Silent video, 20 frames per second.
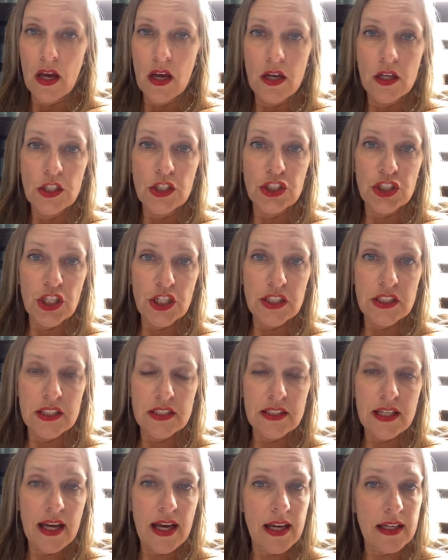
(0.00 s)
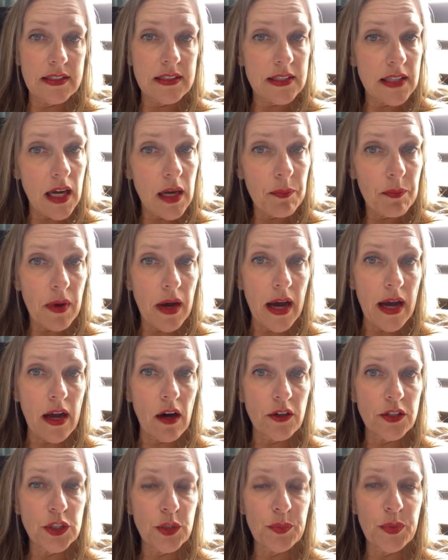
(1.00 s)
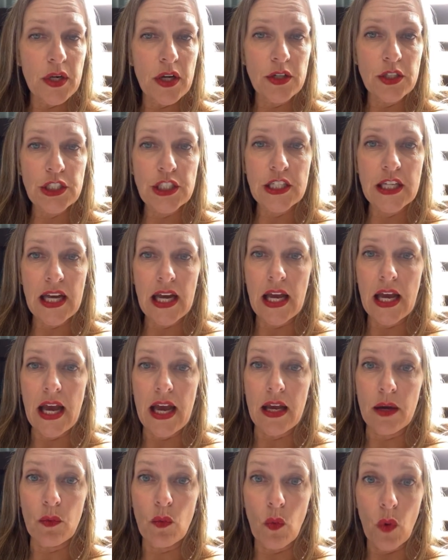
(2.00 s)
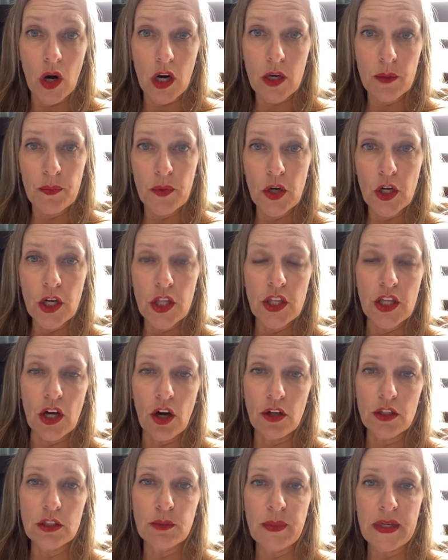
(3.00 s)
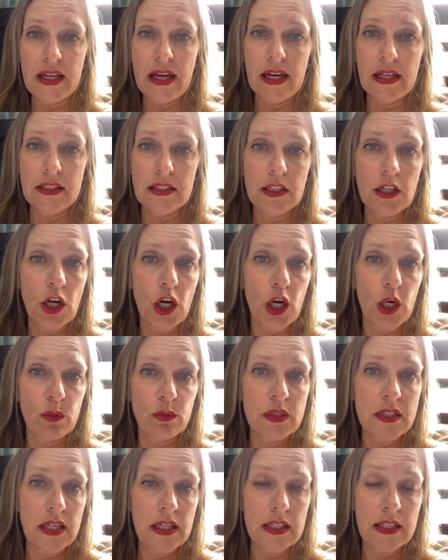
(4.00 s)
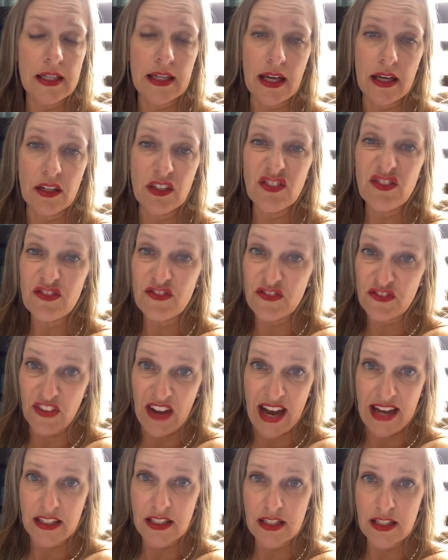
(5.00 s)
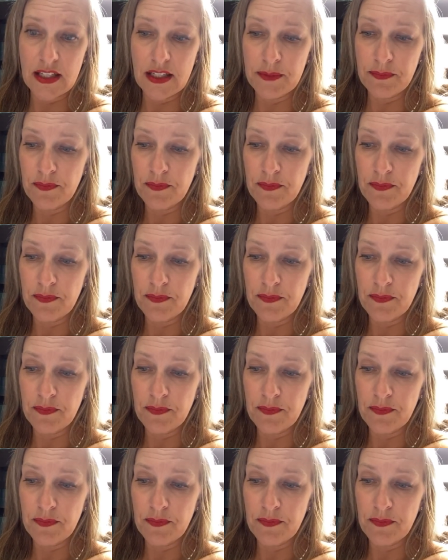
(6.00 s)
Just as a heads up, I also put out today a workbook, The Ultimate Guide to Carb Cycling and Fasting.